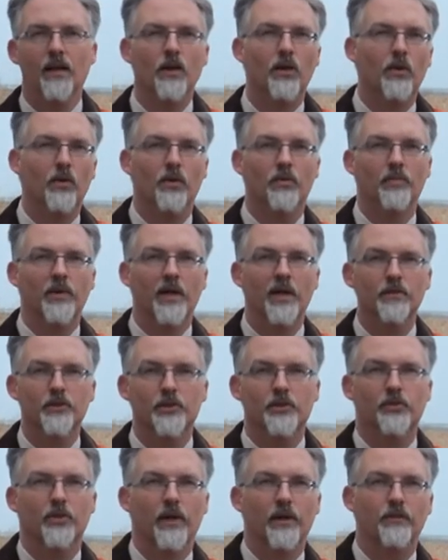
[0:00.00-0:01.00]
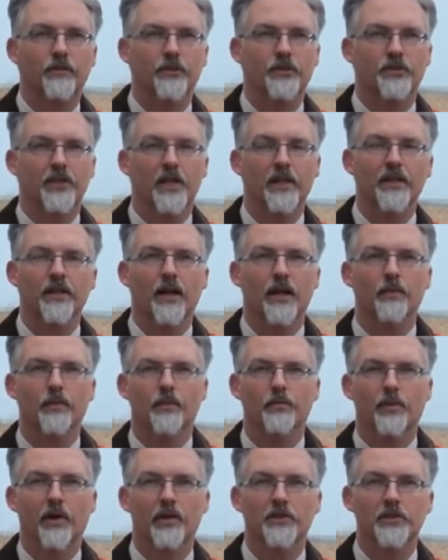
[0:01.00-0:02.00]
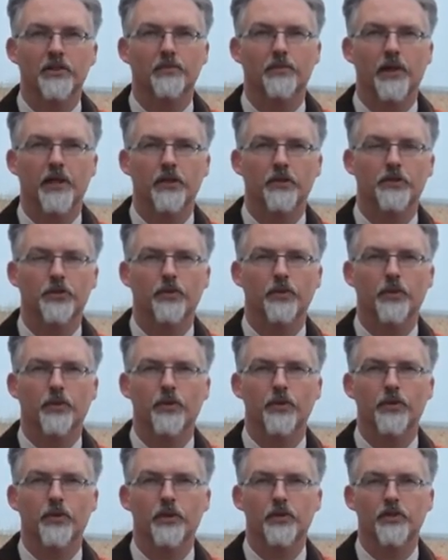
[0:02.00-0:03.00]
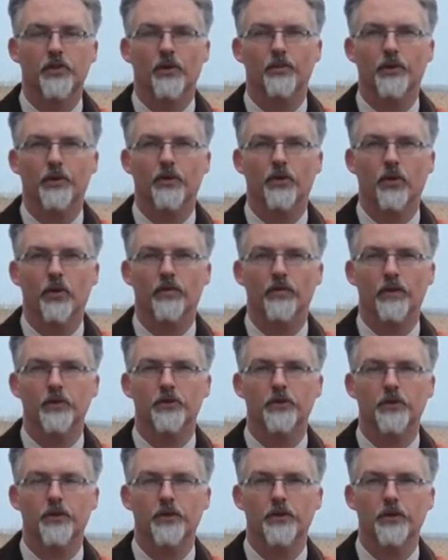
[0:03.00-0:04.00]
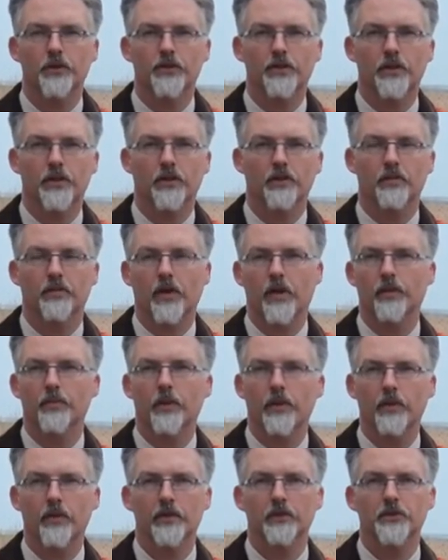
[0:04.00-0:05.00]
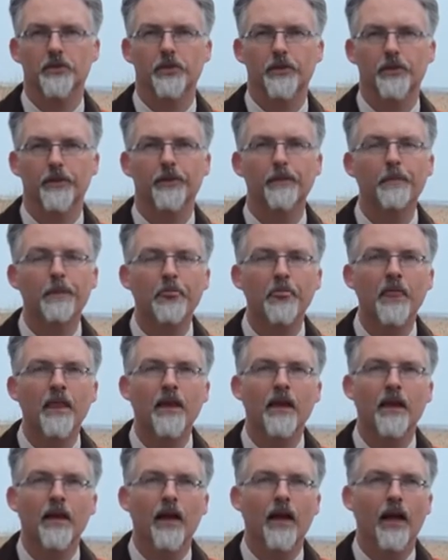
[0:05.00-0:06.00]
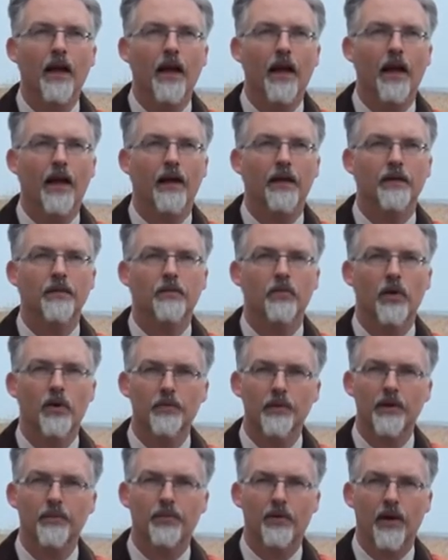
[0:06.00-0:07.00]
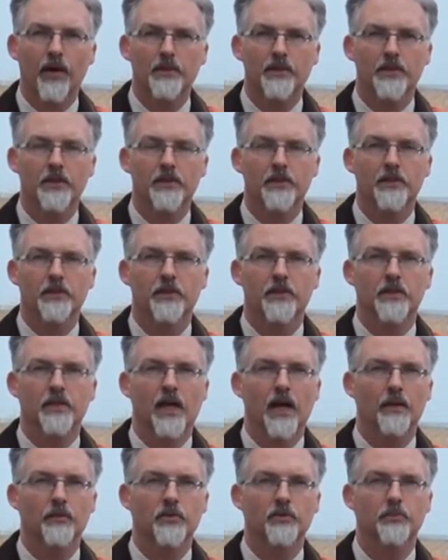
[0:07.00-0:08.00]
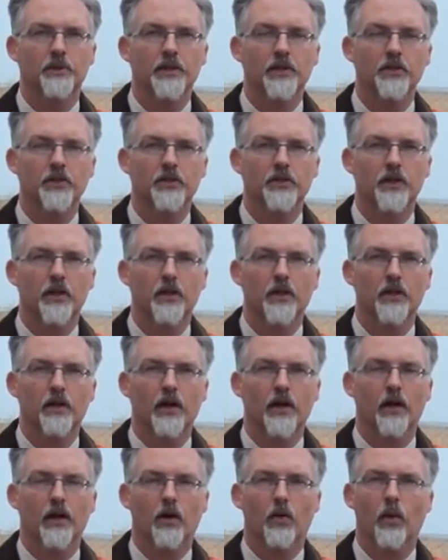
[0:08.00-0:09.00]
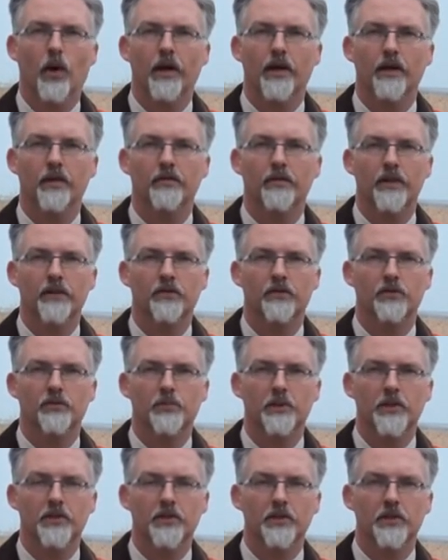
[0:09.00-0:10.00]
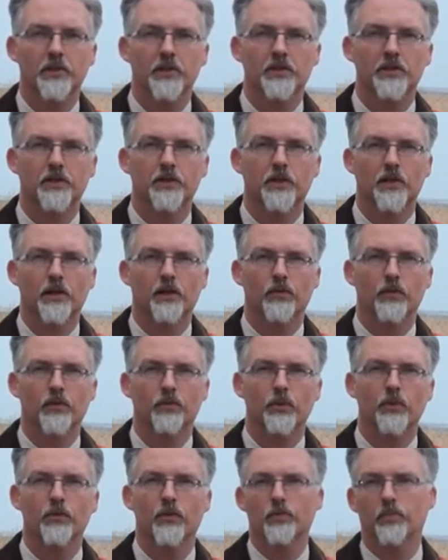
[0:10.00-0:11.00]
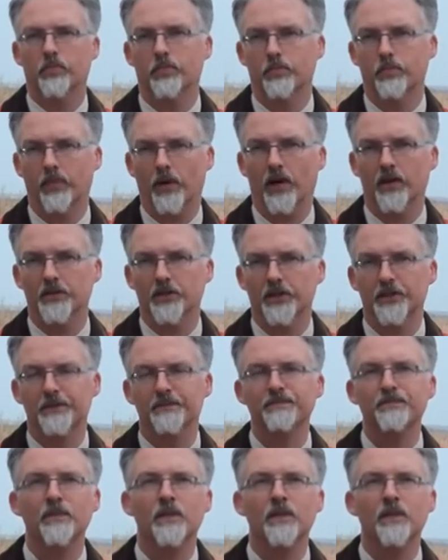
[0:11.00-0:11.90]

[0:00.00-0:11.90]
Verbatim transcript: Hello, my name is Craig Frisette. I'm a project manager with the U.S. Army Corps of Engineers and an environmental engineer. And one of my projects is the Times Beach Aquatic Invasive Species Removal Project.